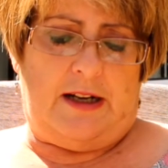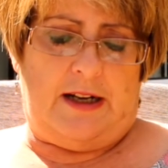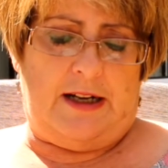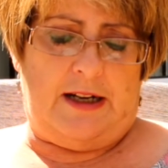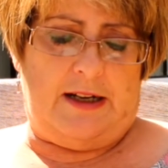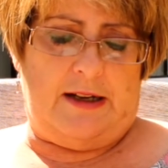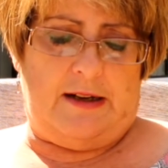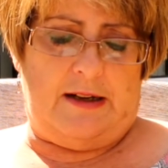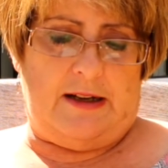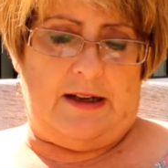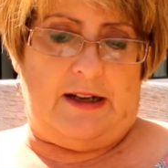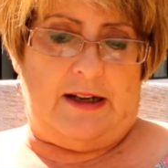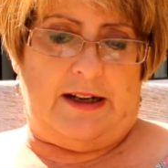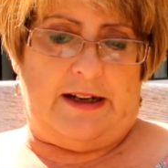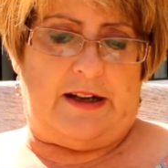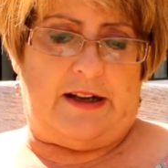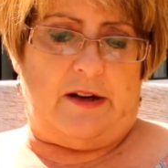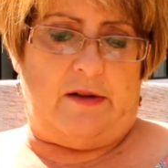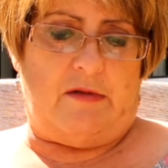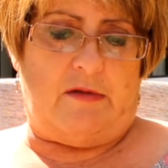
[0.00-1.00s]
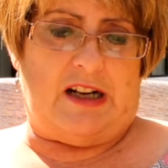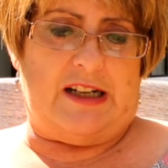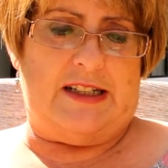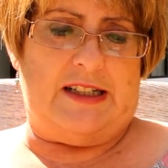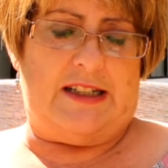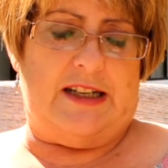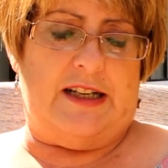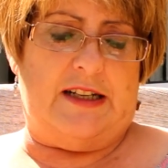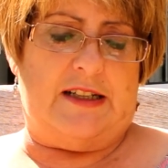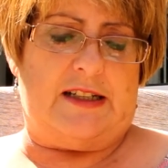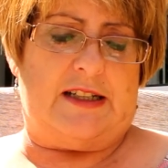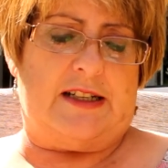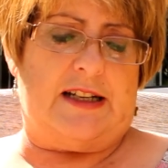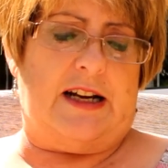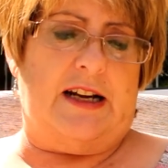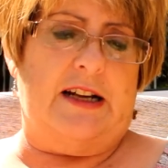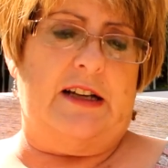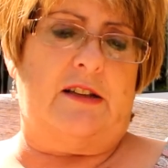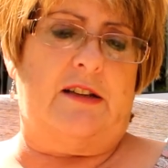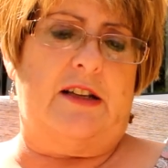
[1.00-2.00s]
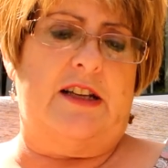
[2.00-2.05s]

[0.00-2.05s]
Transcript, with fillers: Uh, I like her writing style.